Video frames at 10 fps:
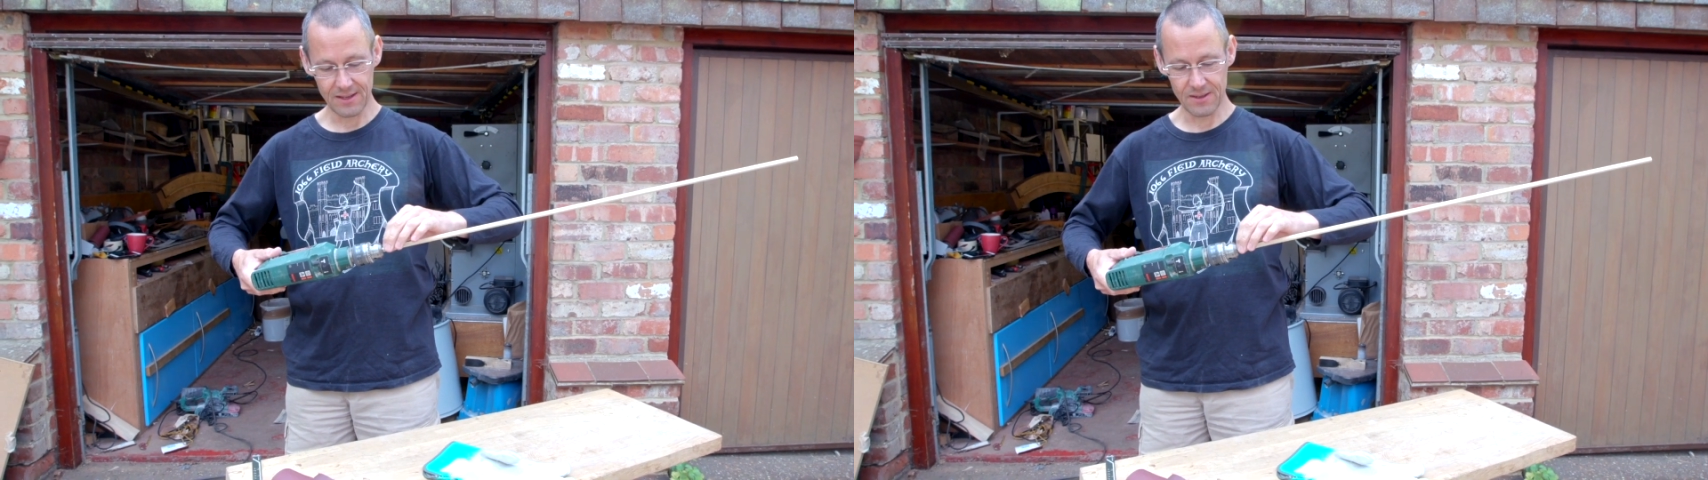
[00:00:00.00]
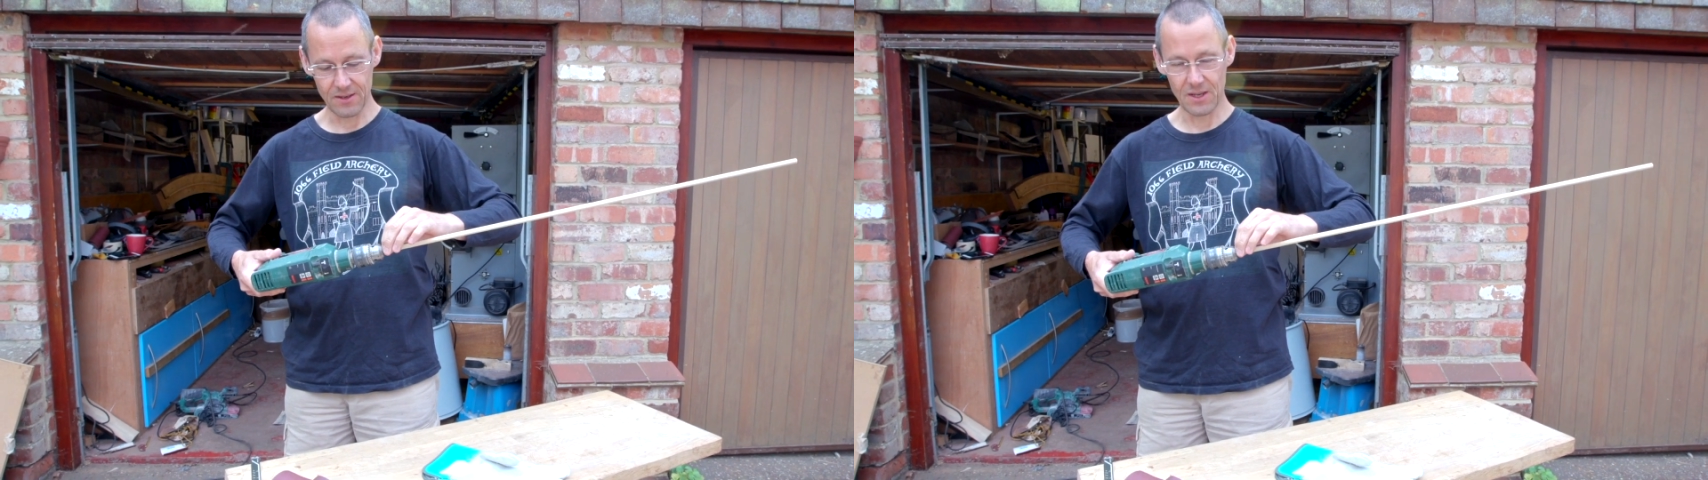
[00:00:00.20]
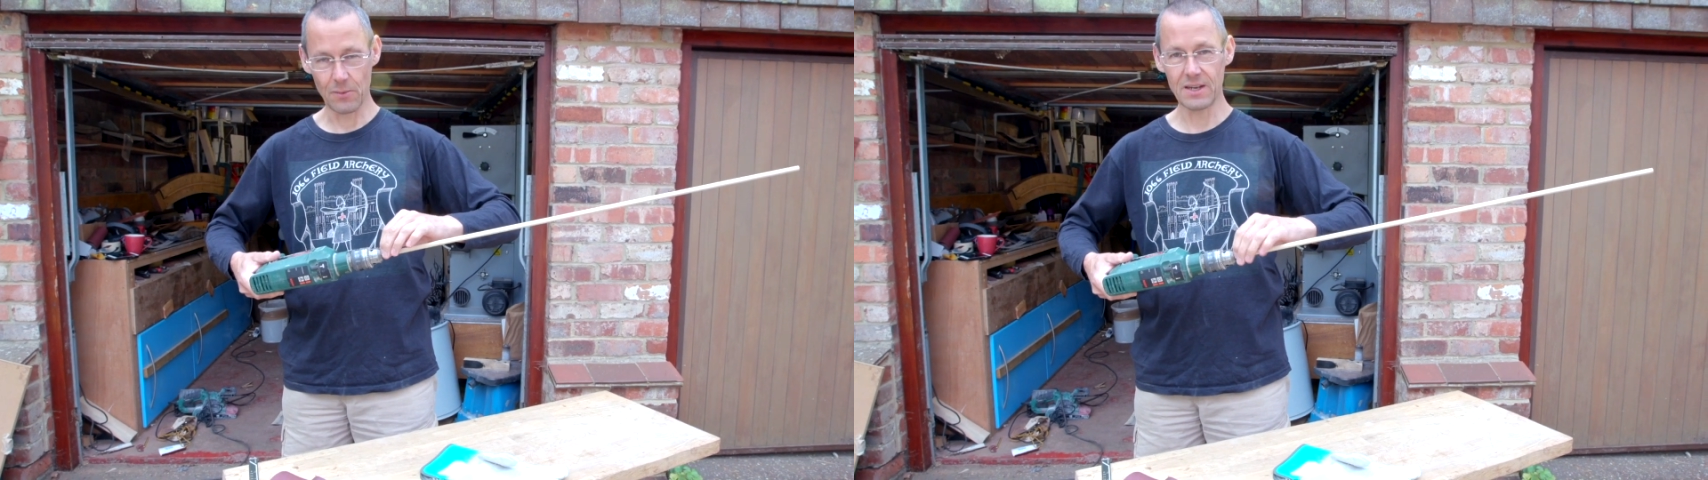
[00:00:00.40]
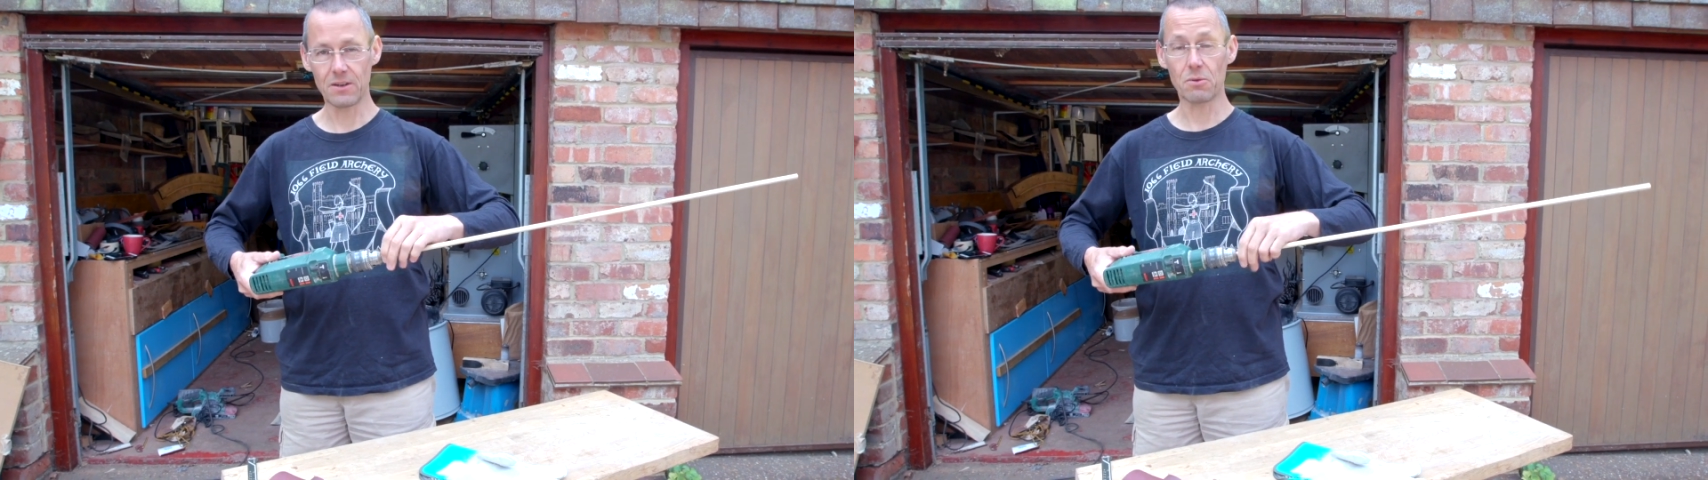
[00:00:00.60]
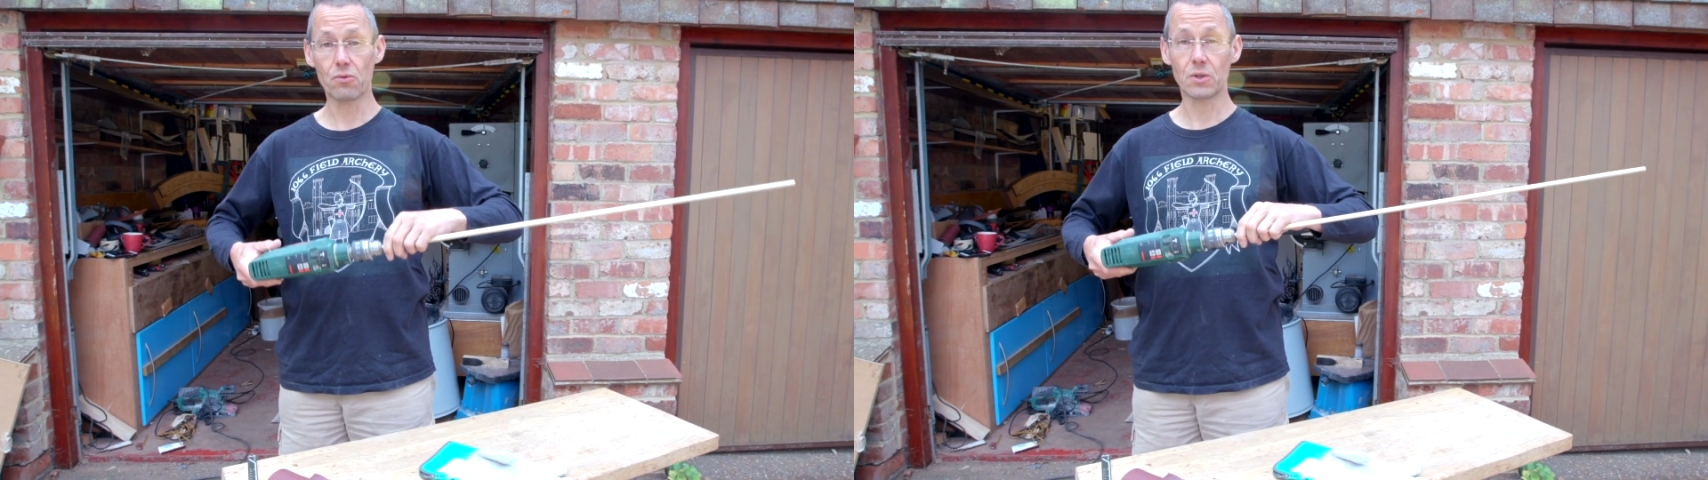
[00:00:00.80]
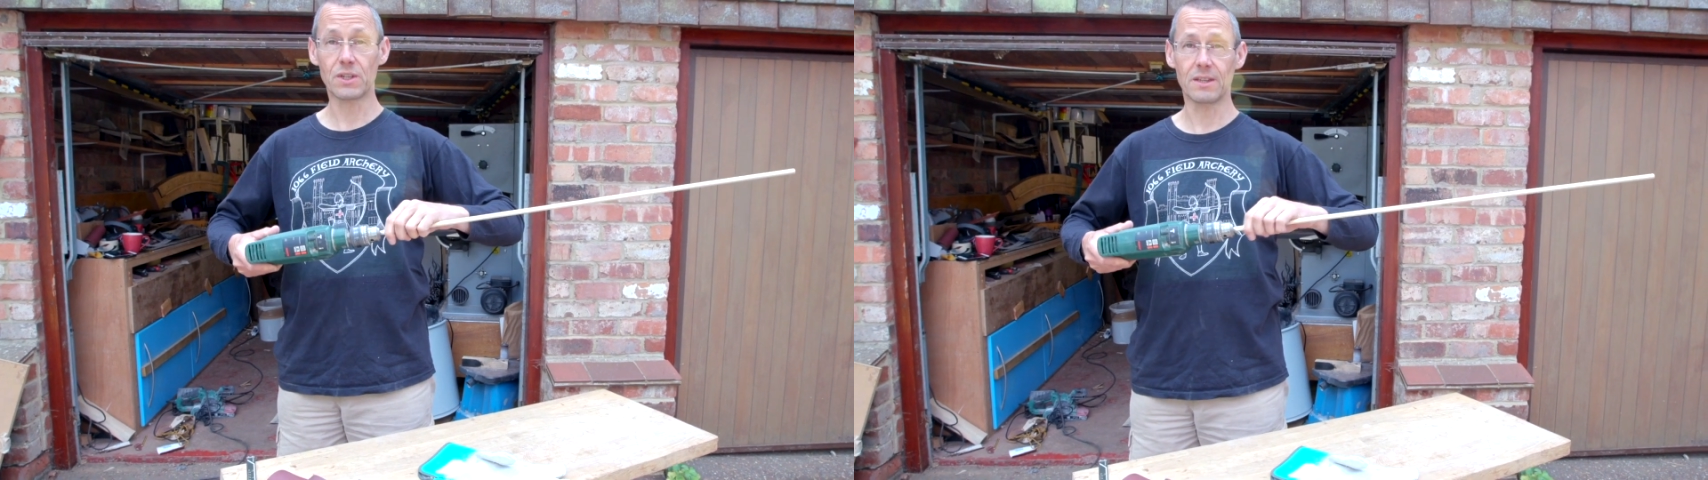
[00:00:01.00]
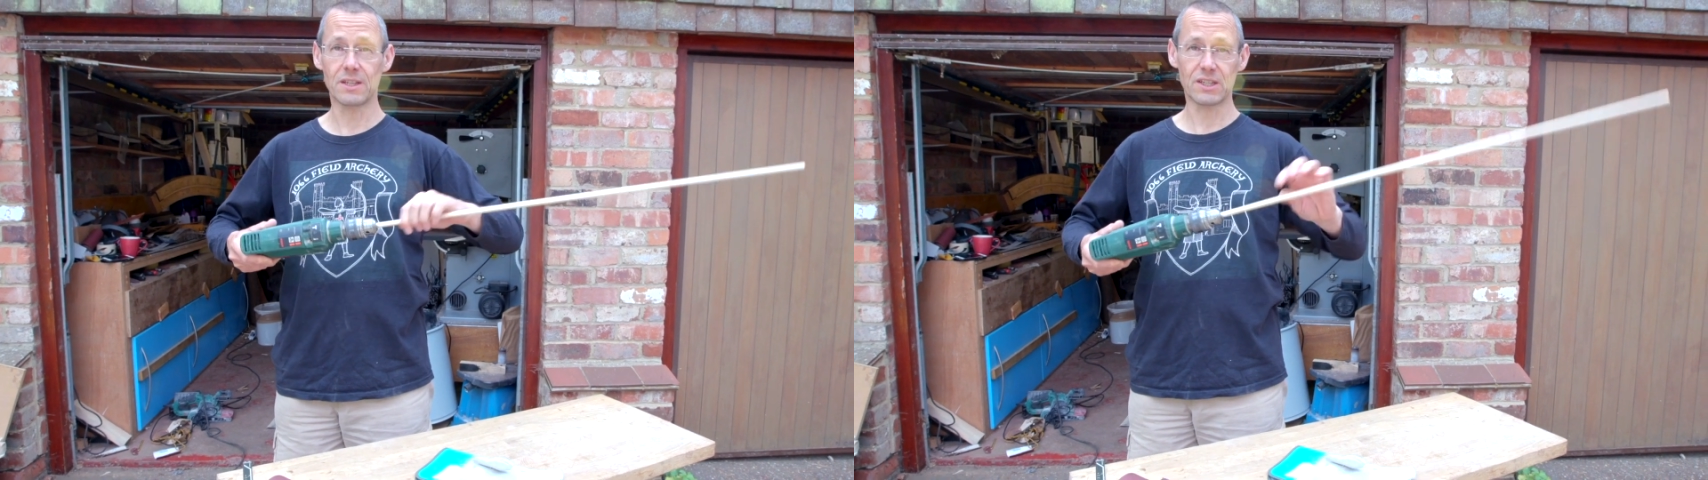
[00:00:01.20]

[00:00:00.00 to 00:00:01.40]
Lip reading: that you end up crushing the